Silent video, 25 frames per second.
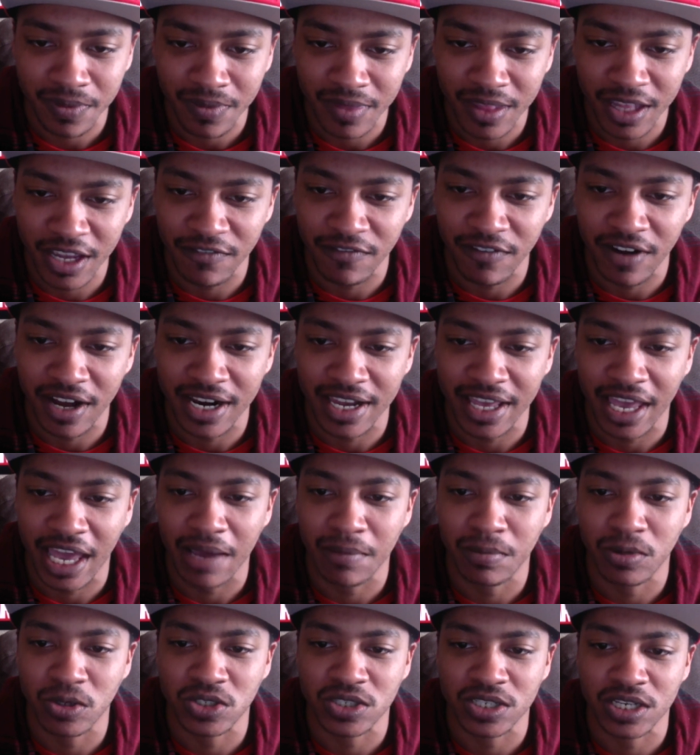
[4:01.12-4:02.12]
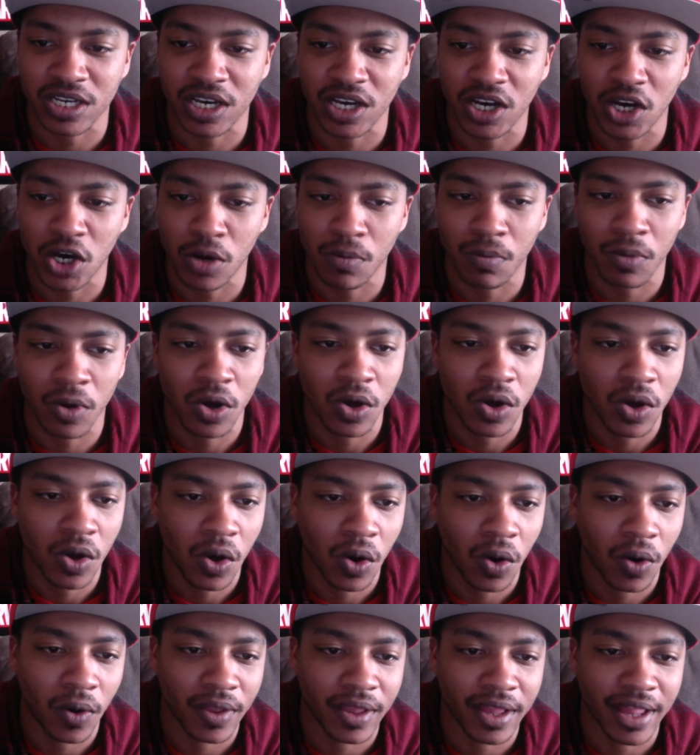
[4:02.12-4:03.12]
you're finally able to help
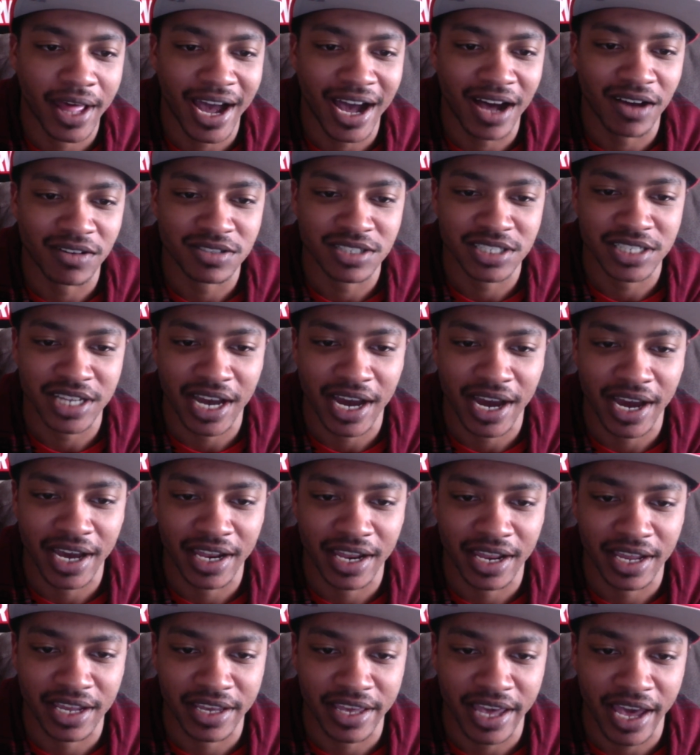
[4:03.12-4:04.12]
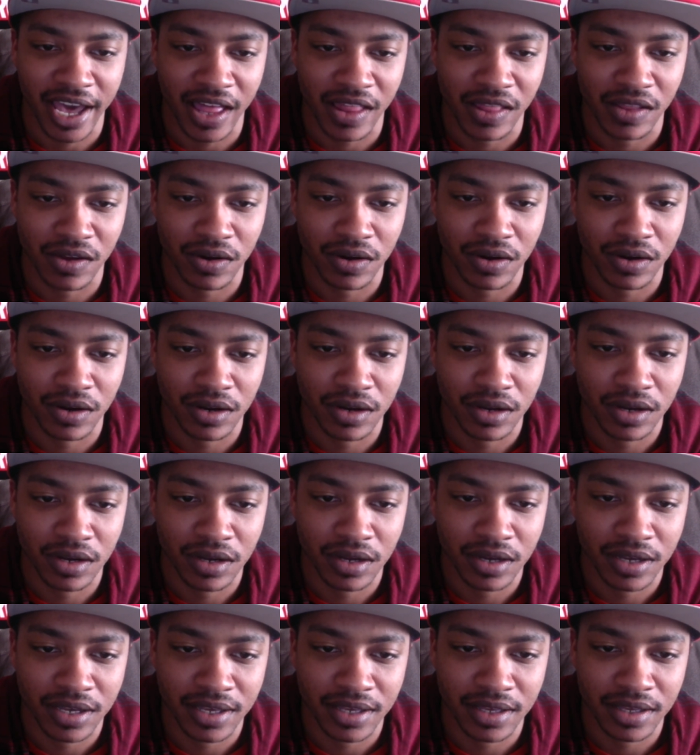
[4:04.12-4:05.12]
on the outside and
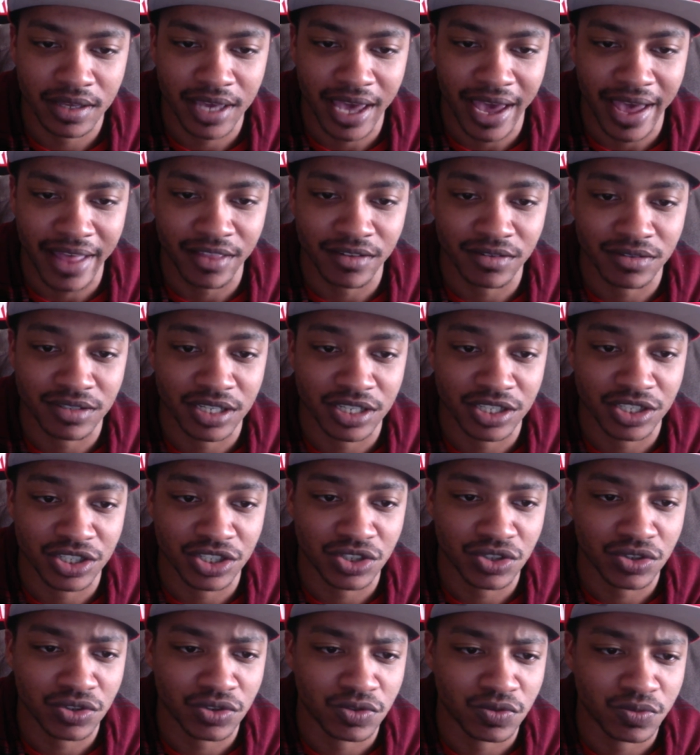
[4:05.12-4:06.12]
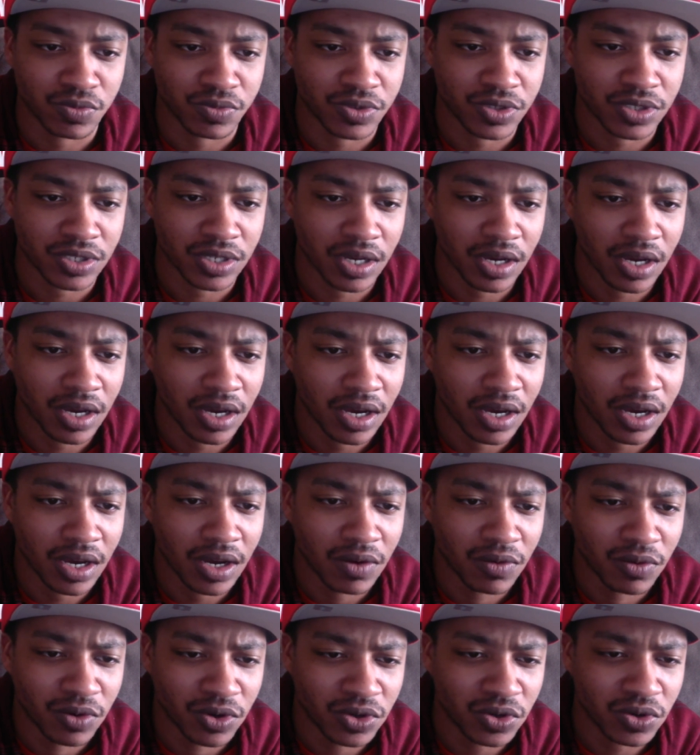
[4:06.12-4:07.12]
gathers his troops.
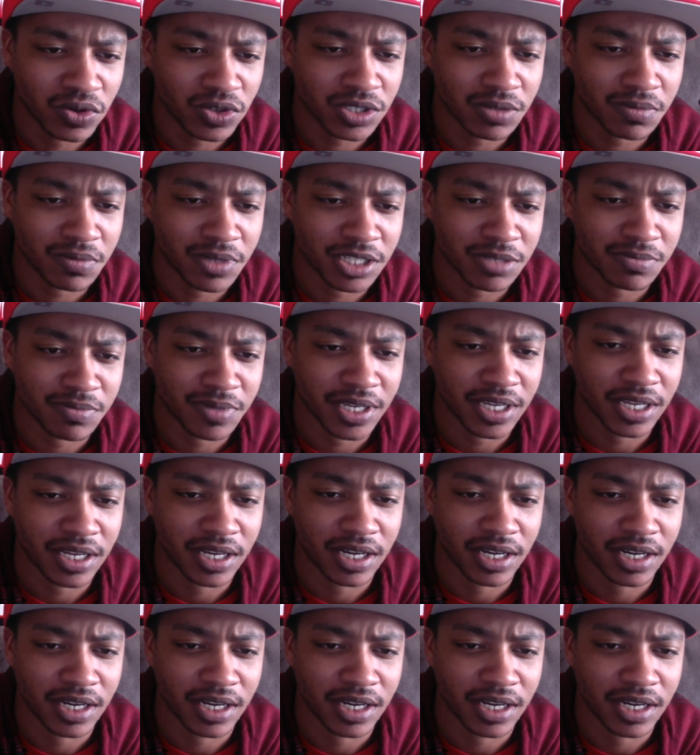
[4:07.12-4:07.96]
Rikuzen must be